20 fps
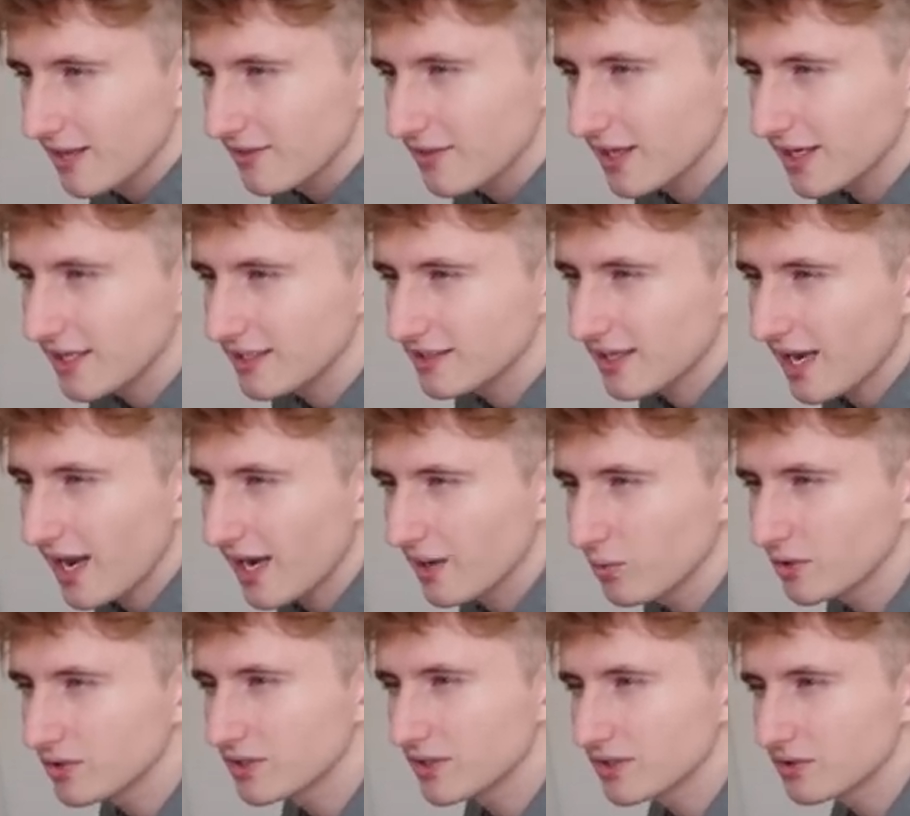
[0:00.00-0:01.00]
The
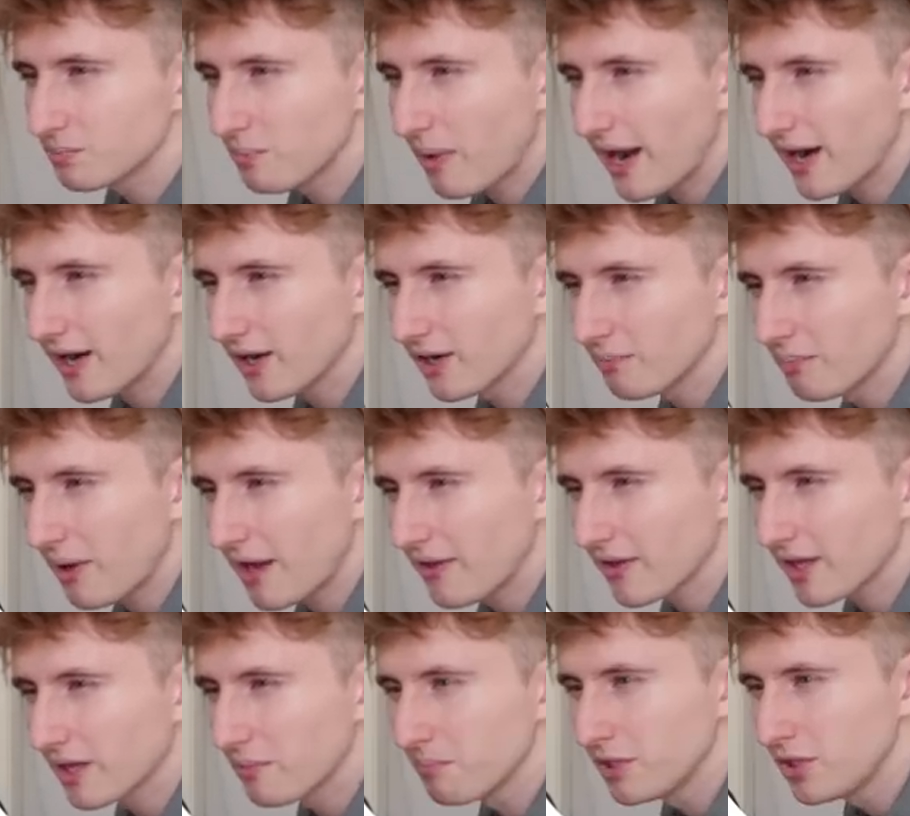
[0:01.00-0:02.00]
design was inspired by
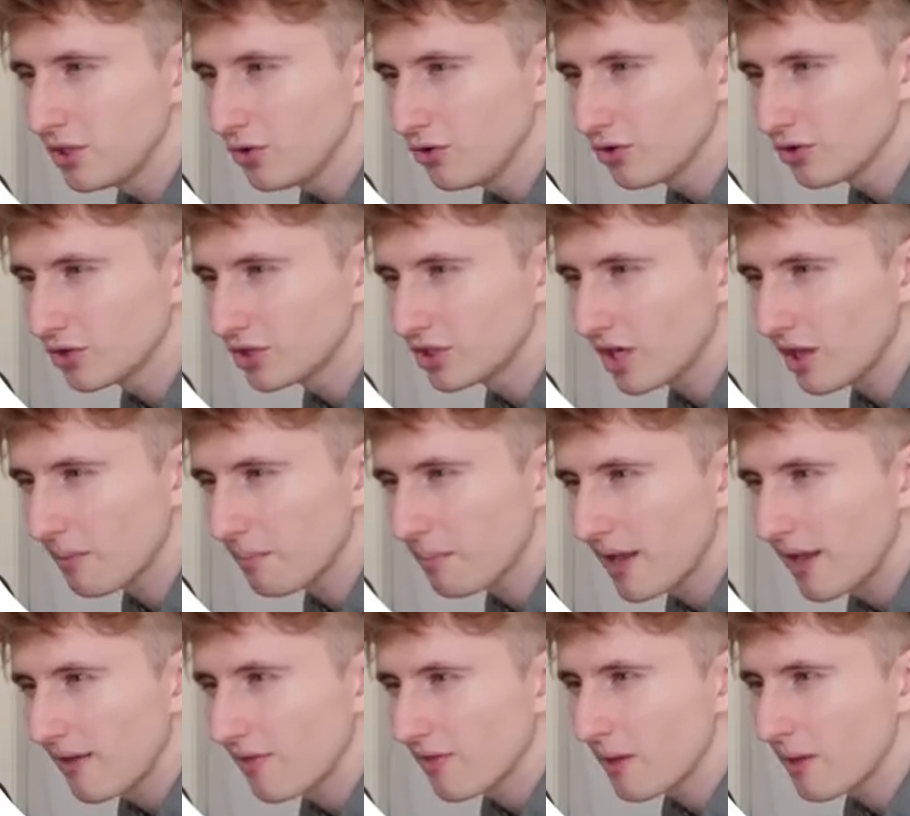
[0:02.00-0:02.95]
the computer chip